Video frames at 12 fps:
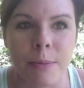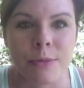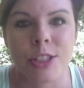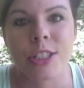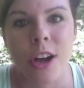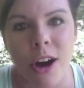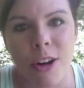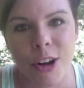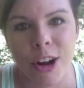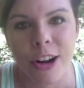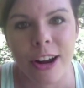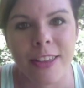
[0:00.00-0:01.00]
just honor
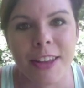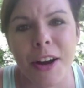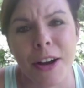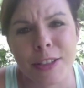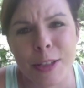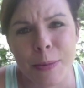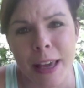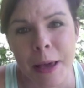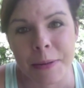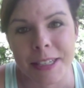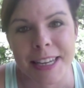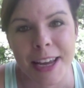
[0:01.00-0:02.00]
her and then also be
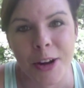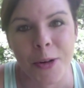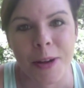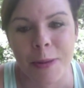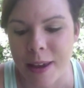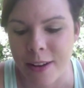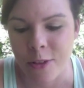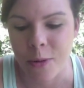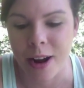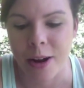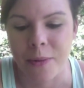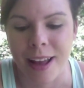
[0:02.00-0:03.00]
able to take her with me
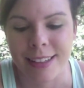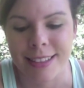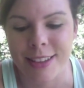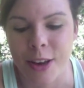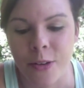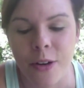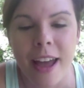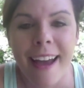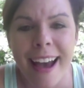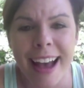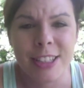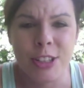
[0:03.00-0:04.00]
everywhere I went. So
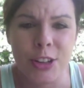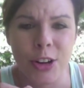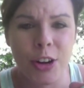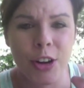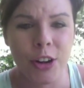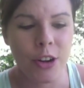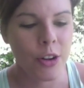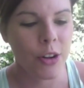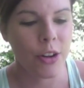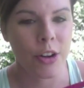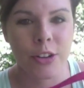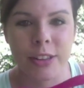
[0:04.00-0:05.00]
I took her
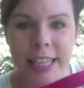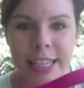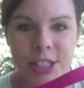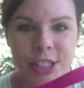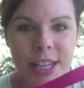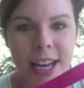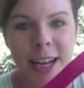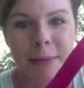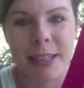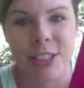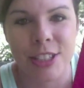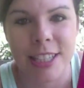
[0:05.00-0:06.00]
leash,
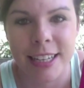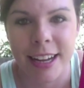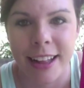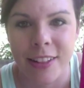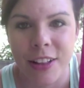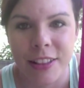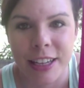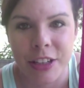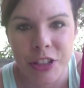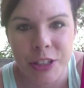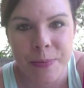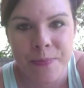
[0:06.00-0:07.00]
it's just a nylon
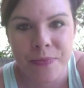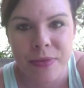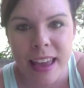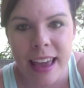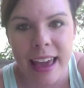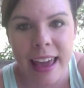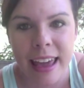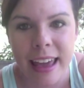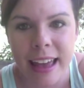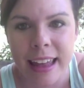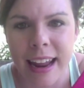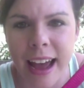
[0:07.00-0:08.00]
leash,
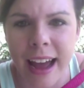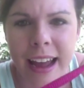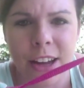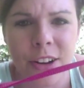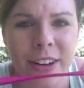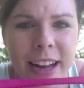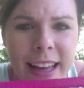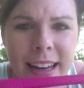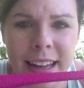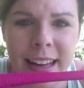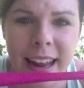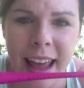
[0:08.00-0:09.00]
and I
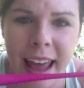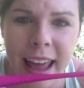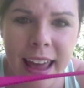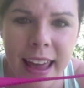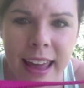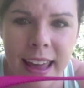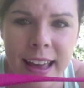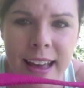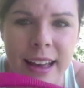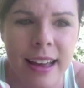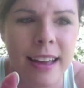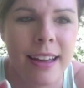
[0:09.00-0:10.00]
created a
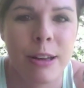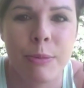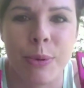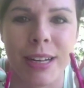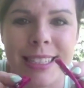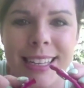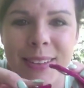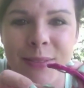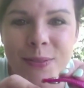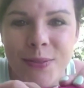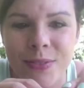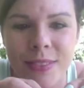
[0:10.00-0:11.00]
bracelet
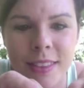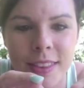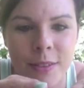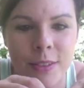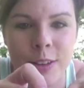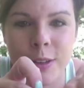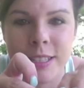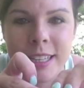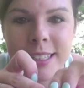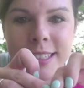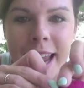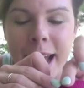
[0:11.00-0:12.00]

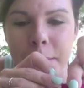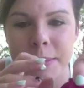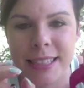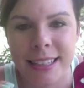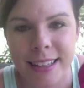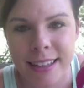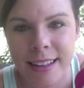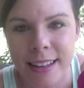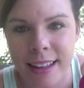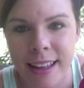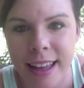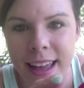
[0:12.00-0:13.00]
using snaps,
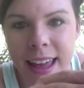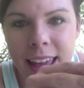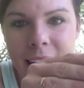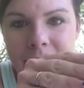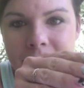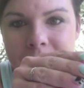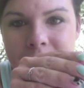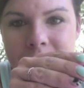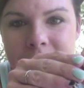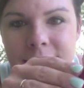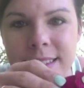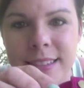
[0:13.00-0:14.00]
and
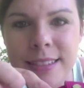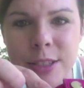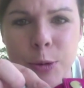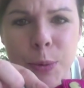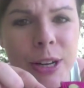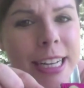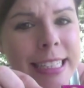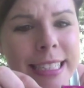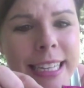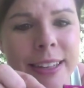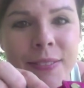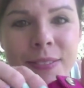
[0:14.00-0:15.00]
super
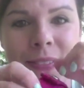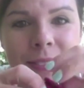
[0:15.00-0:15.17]
easy.